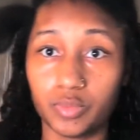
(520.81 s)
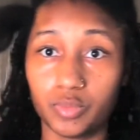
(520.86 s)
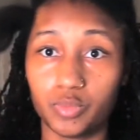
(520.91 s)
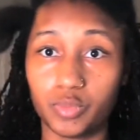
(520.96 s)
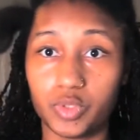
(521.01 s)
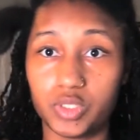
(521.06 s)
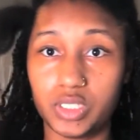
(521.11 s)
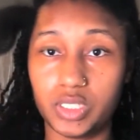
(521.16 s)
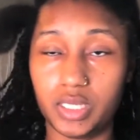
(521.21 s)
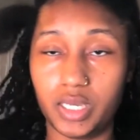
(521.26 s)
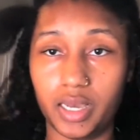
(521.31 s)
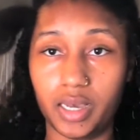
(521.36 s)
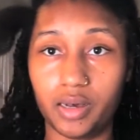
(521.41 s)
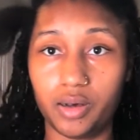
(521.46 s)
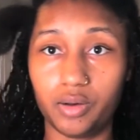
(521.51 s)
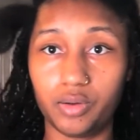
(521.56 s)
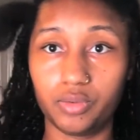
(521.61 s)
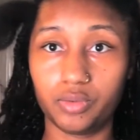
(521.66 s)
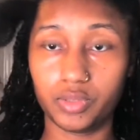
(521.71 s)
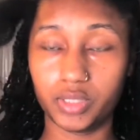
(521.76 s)
We'll see
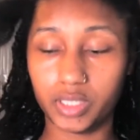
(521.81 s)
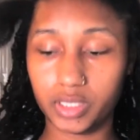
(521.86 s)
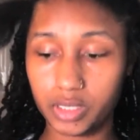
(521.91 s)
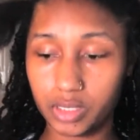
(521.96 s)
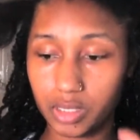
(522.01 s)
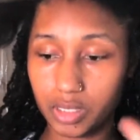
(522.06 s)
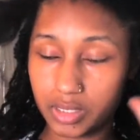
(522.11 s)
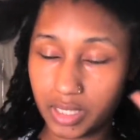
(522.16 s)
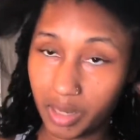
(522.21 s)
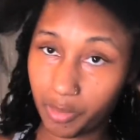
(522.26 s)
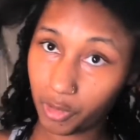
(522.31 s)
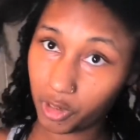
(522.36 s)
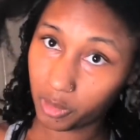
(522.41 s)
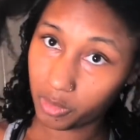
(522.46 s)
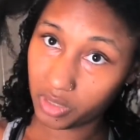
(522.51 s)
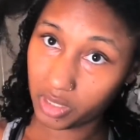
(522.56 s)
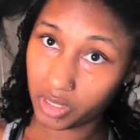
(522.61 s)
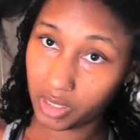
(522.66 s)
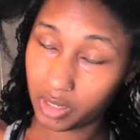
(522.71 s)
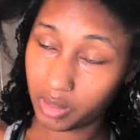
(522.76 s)
how it does. I'm going to
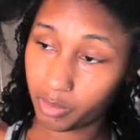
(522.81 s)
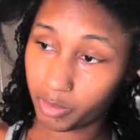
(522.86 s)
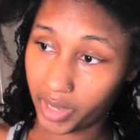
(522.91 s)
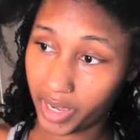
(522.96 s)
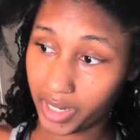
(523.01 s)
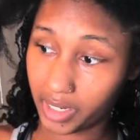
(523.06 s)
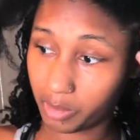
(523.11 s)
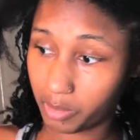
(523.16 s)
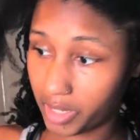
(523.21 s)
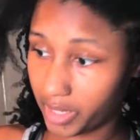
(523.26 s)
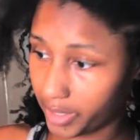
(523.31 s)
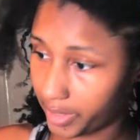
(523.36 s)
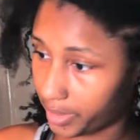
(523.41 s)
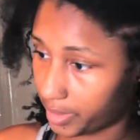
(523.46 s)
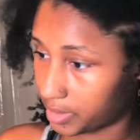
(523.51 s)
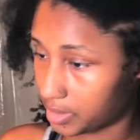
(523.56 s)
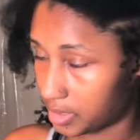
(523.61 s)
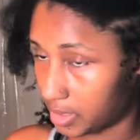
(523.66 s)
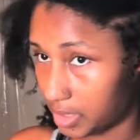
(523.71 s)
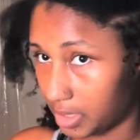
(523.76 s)
be banding my hair
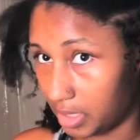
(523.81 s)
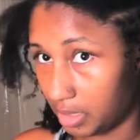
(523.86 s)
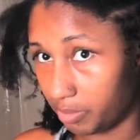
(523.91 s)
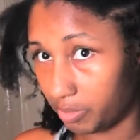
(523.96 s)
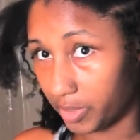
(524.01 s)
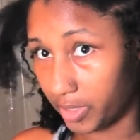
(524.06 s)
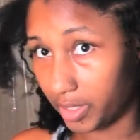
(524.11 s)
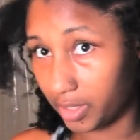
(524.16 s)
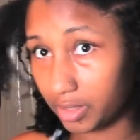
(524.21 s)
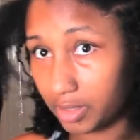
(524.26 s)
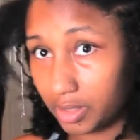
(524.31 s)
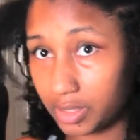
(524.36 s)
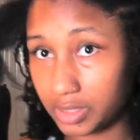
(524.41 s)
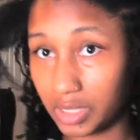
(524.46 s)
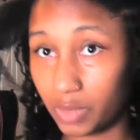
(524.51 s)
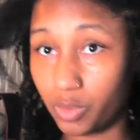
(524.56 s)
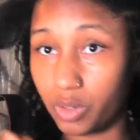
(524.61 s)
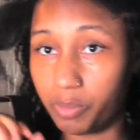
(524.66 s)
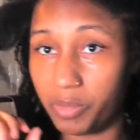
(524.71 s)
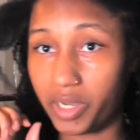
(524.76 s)
to keep length because I
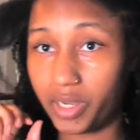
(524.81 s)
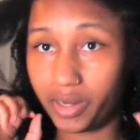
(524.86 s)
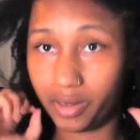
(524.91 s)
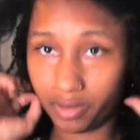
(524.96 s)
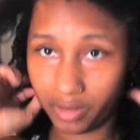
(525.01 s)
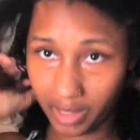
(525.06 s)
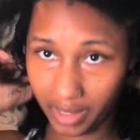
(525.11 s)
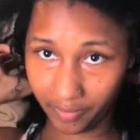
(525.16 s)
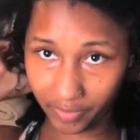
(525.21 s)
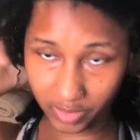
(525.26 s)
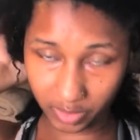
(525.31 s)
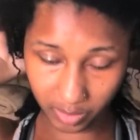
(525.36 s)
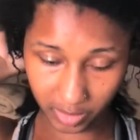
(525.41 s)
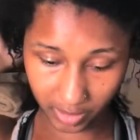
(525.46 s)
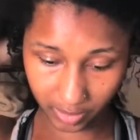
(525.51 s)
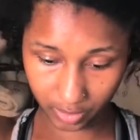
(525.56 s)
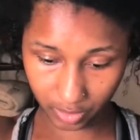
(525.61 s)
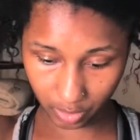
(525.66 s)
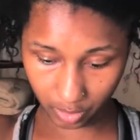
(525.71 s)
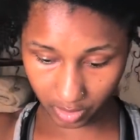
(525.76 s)
want my hair to have some
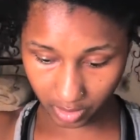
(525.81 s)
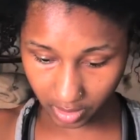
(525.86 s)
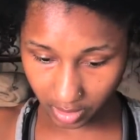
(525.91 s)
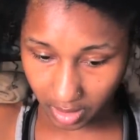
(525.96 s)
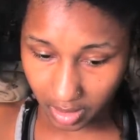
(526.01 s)
length to it.